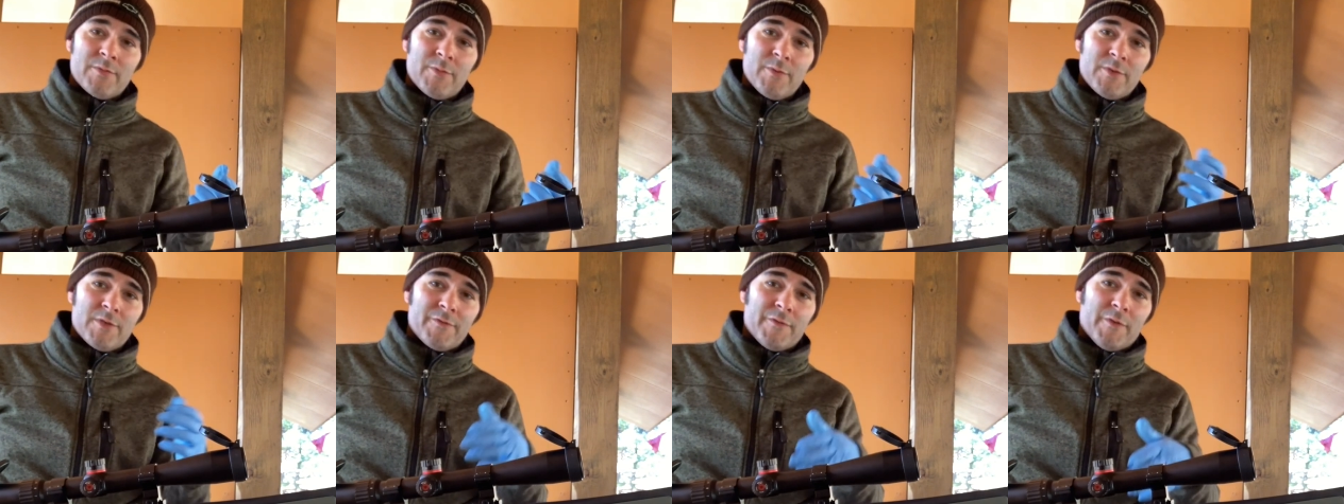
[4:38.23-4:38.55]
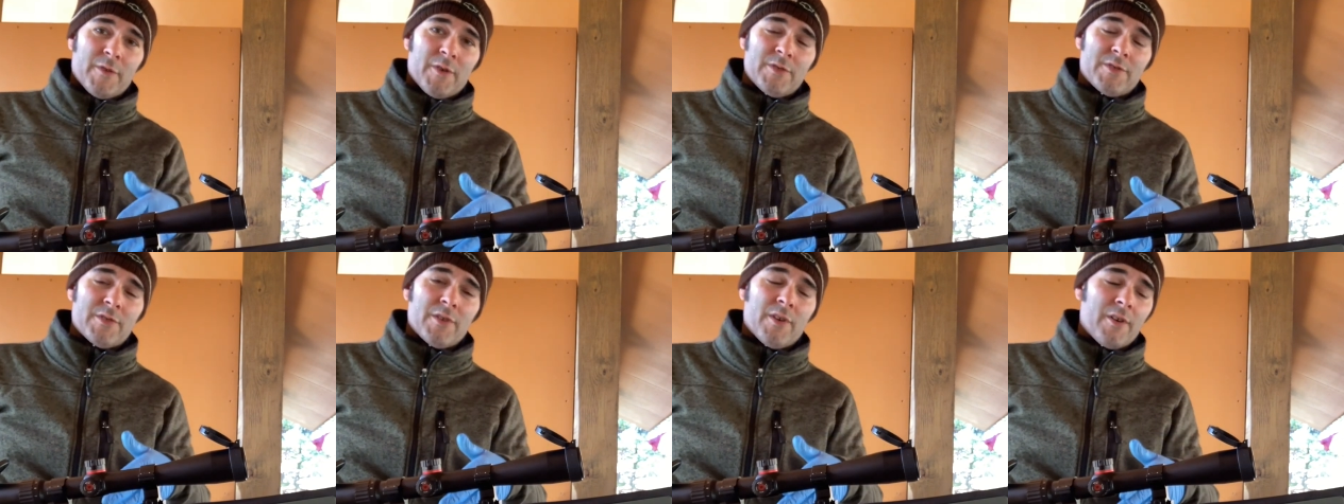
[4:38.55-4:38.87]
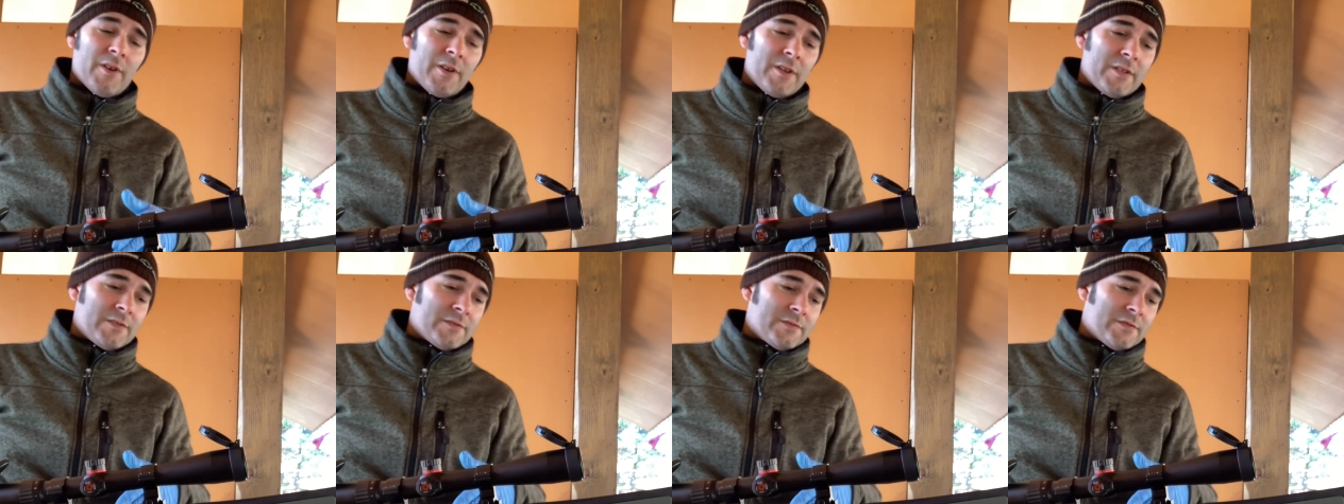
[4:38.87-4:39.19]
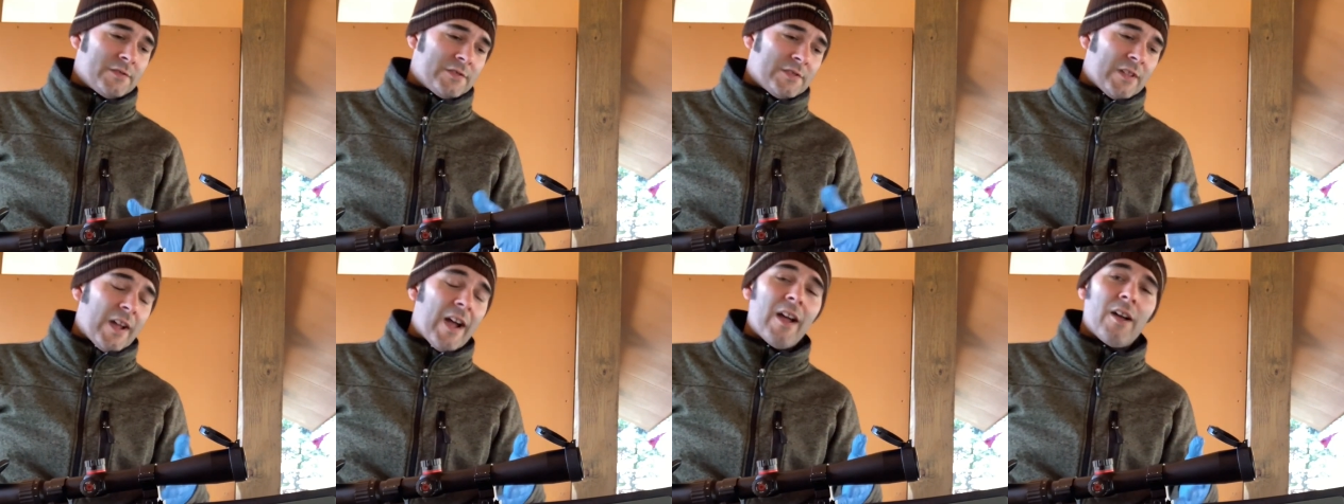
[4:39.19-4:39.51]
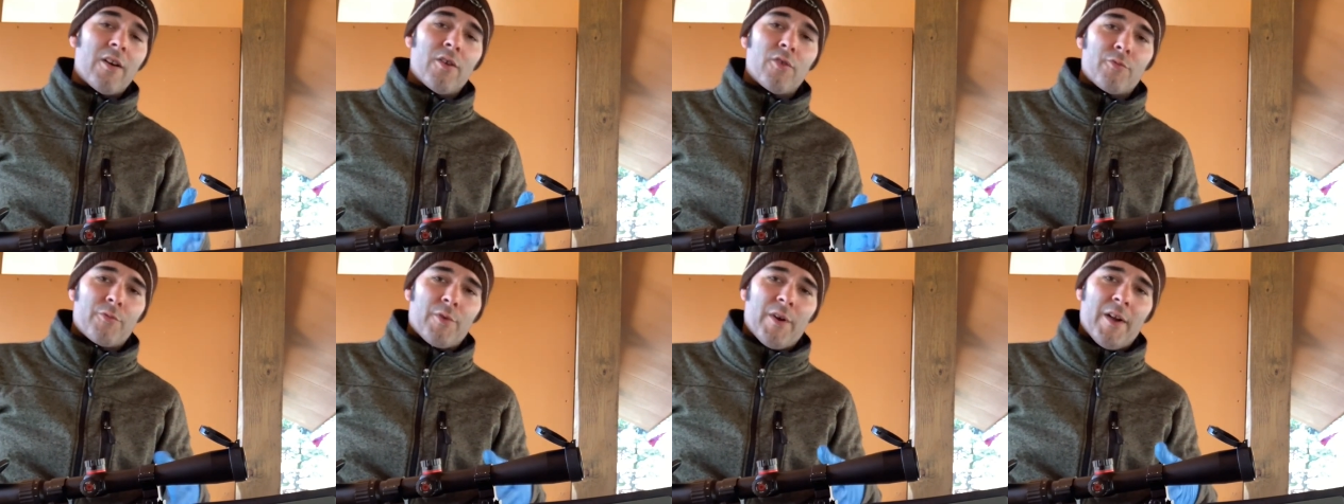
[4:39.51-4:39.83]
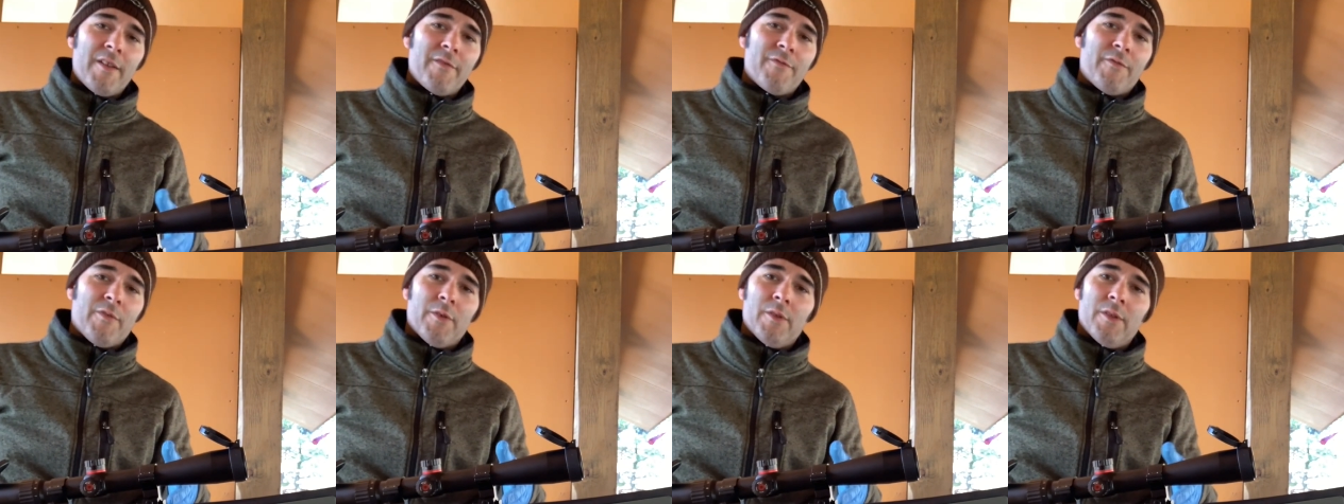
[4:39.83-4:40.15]
which for a target style
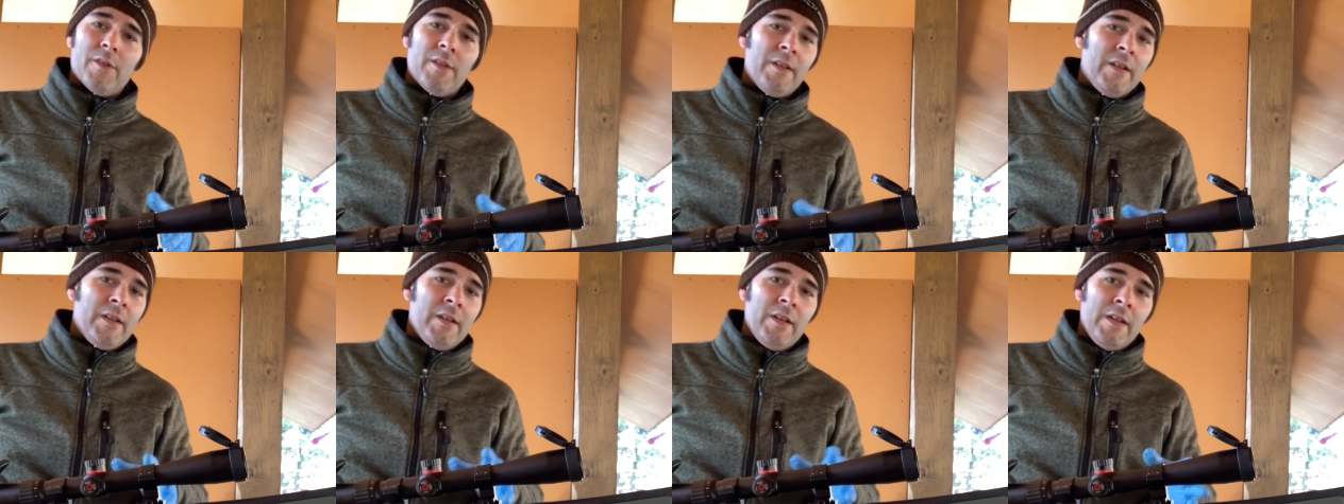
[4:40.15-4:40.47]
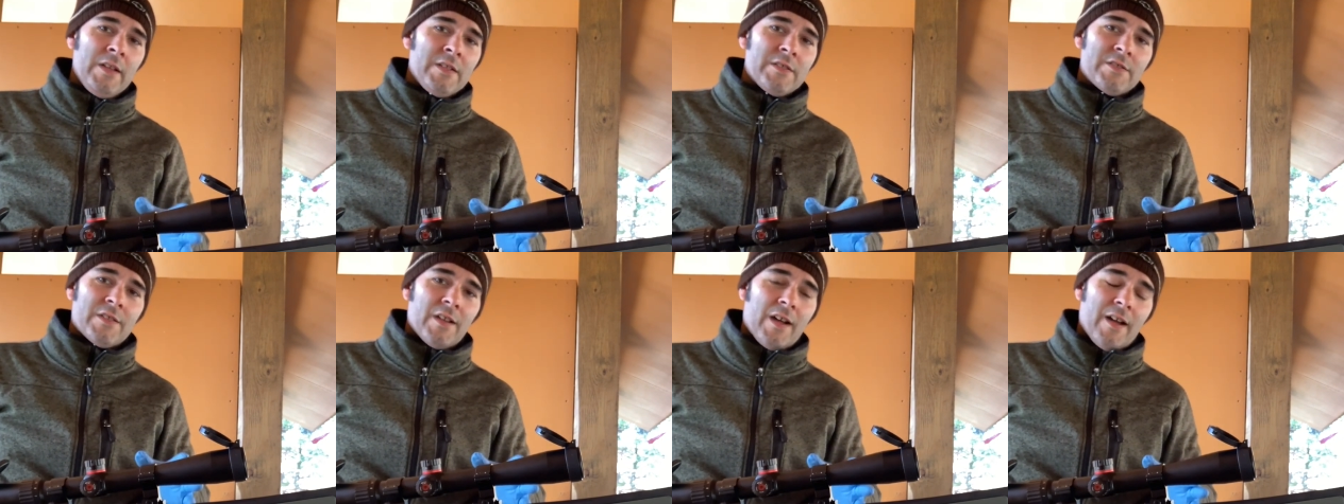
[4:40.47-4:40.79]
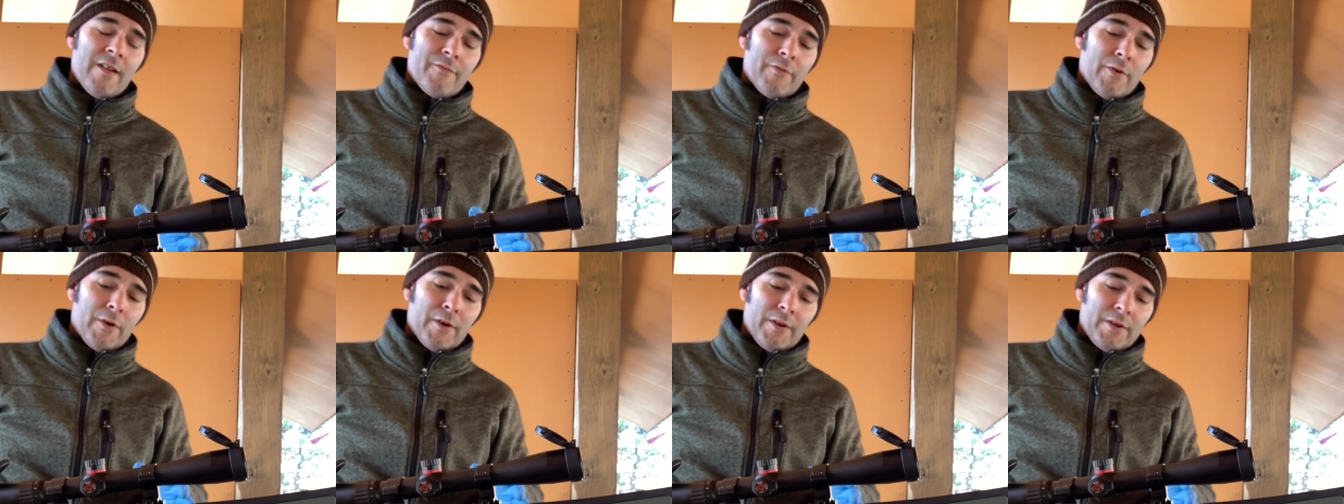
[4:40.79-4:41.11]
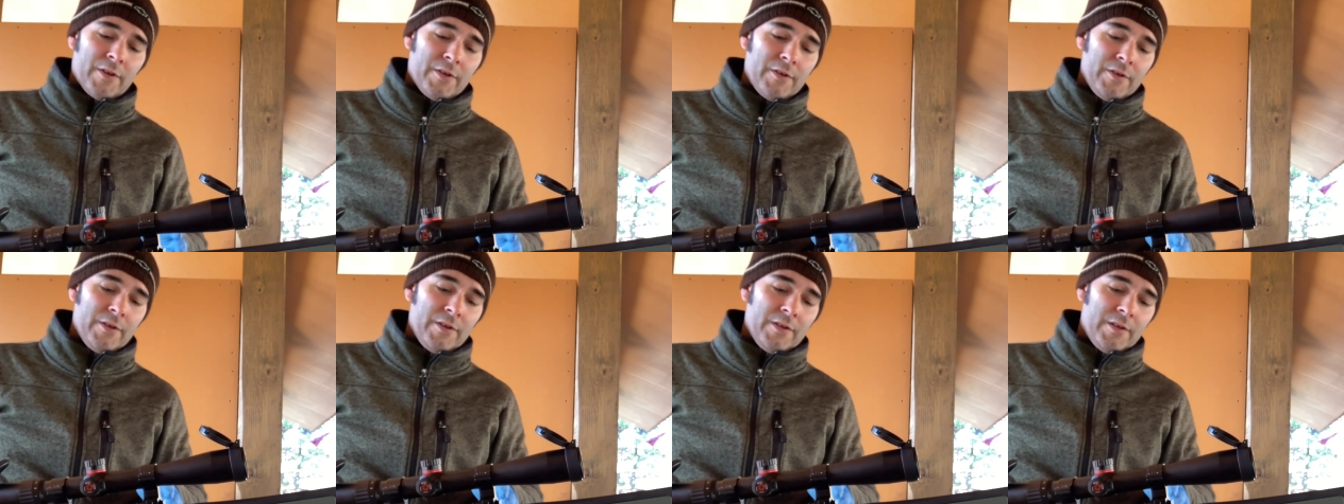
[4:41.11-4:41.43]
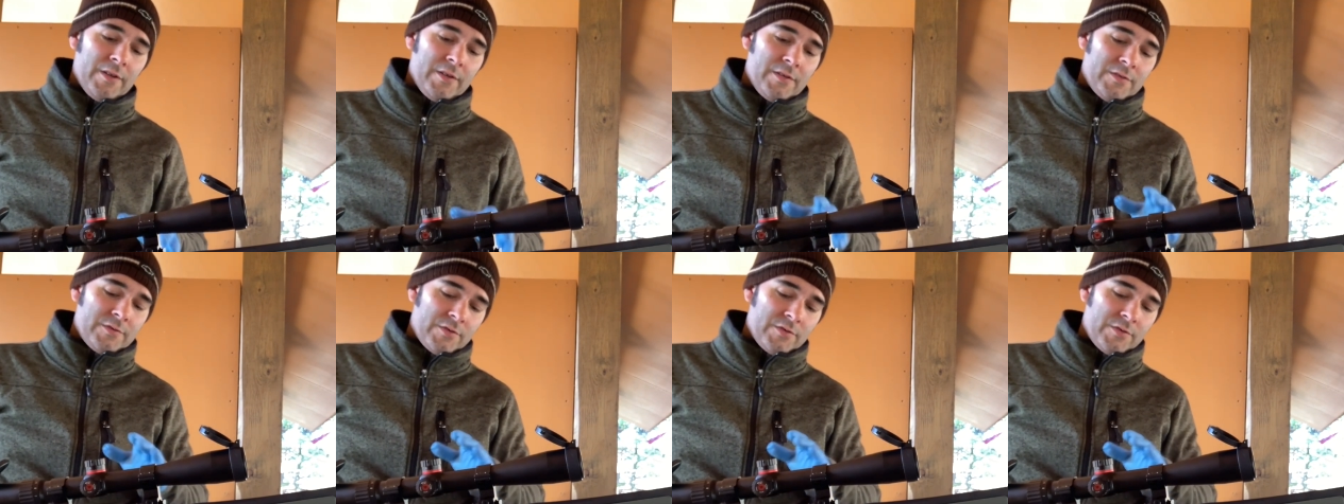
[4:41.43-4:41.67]
rifle, it's not very good.